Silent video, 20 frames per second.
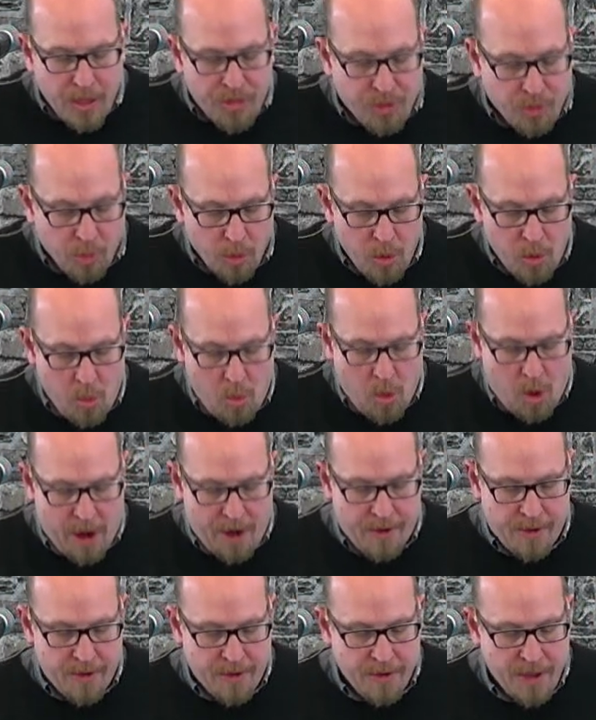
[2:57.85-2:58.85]
through
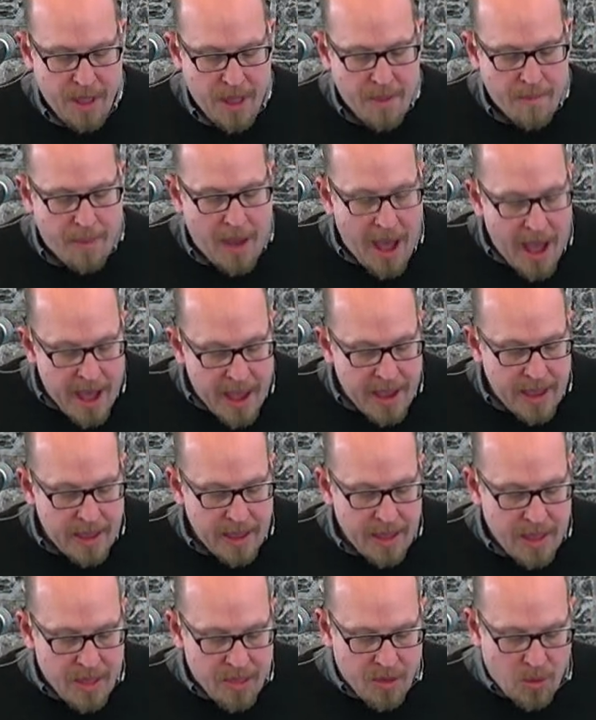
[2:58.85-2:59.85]
water, by
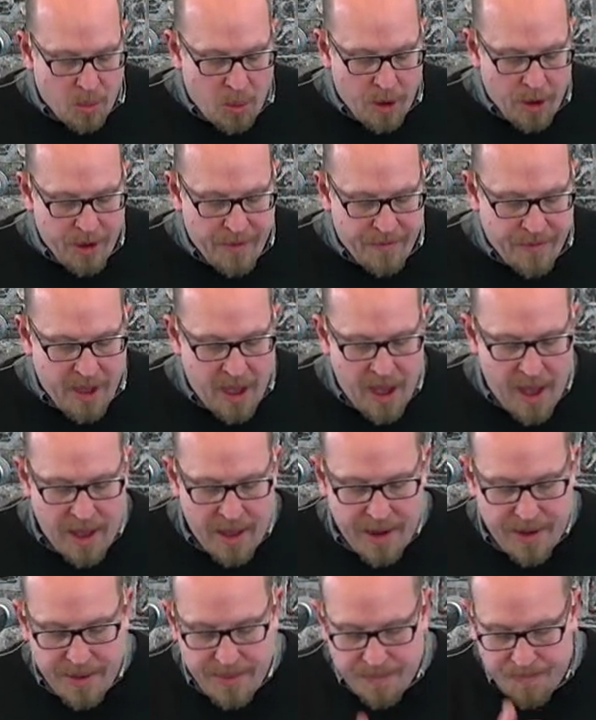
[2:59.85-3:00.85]
the Word of
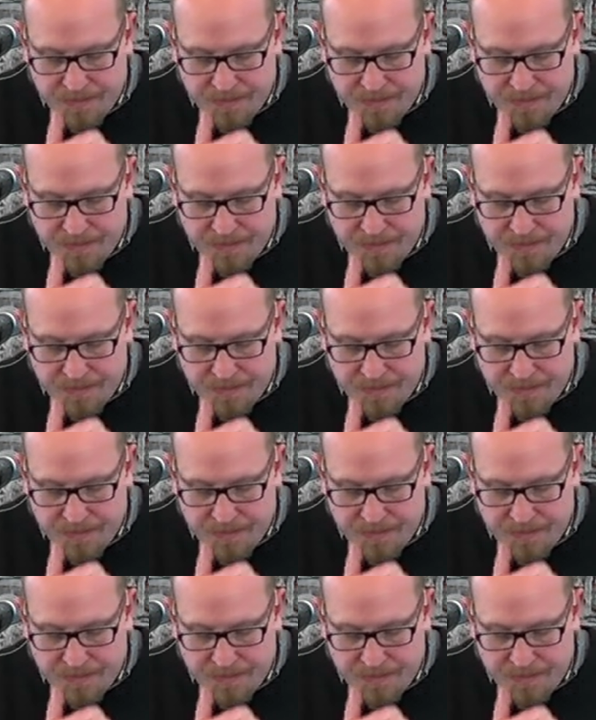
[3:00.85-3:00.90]
God.